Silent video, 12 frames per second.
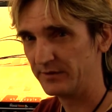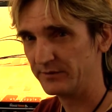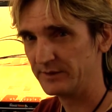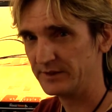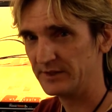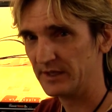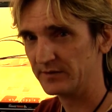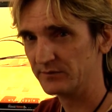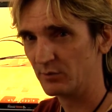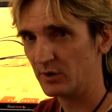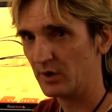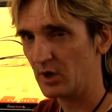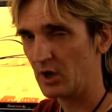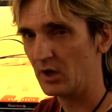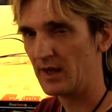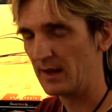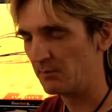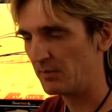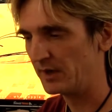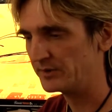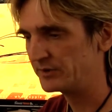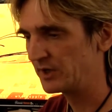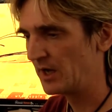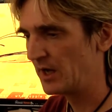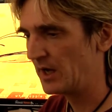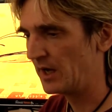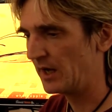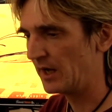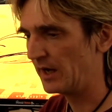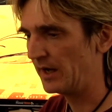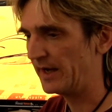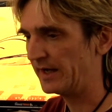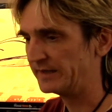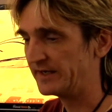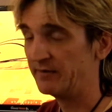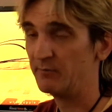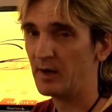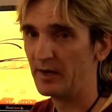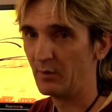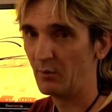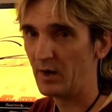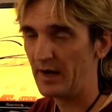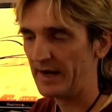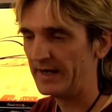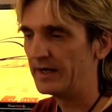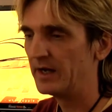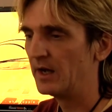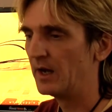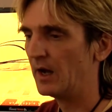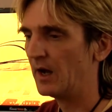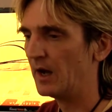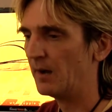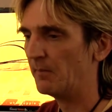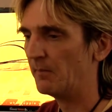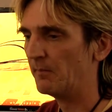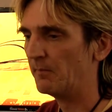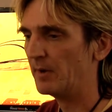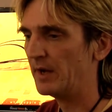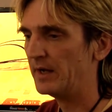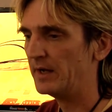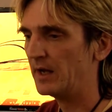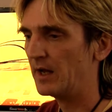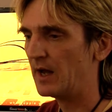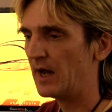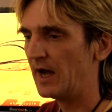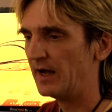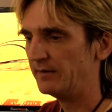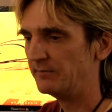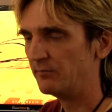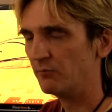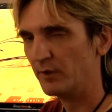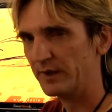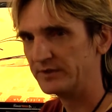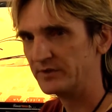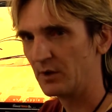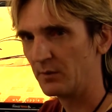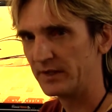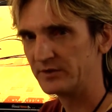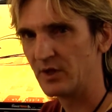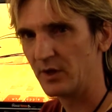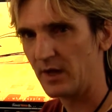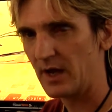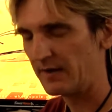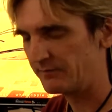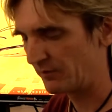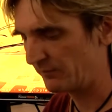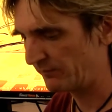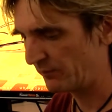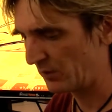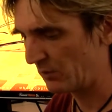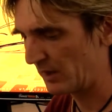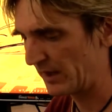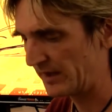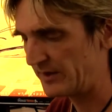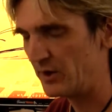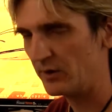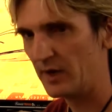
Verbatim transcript: the 3GS one all that much and gave mine away, but I really saw, when I saw the iPhone 4 one, I